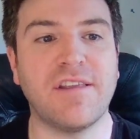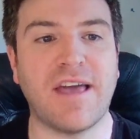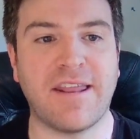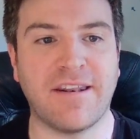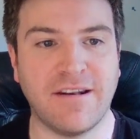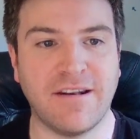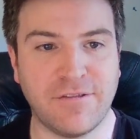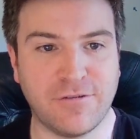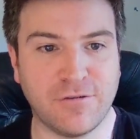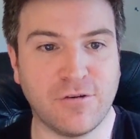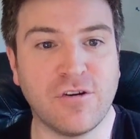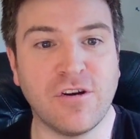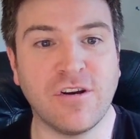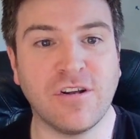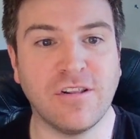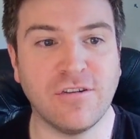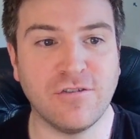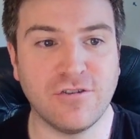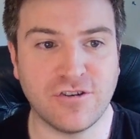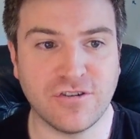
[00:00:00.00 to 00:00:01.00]
analytical
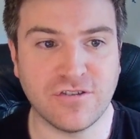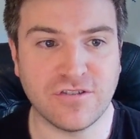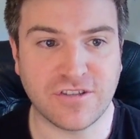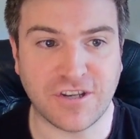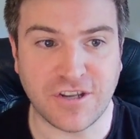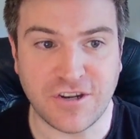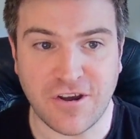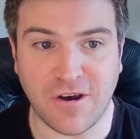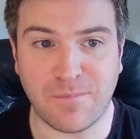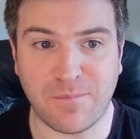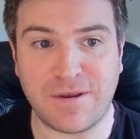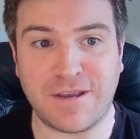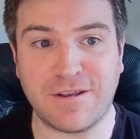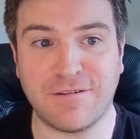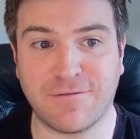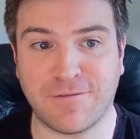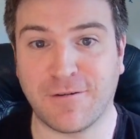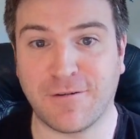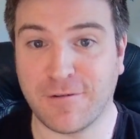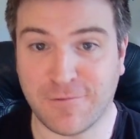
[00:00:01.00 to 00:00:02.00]
conclusions cannot be
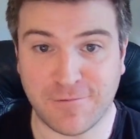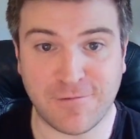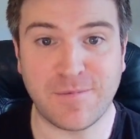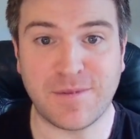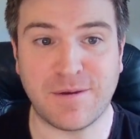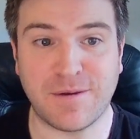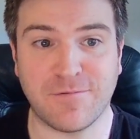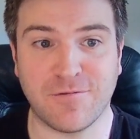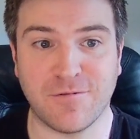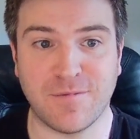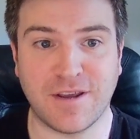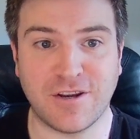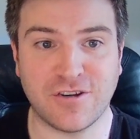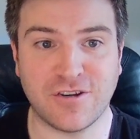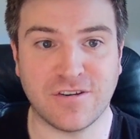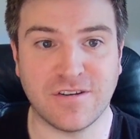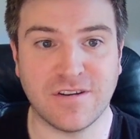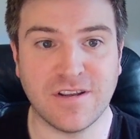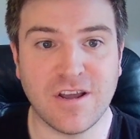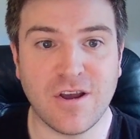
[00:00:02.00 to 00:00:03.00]
inferred from the information,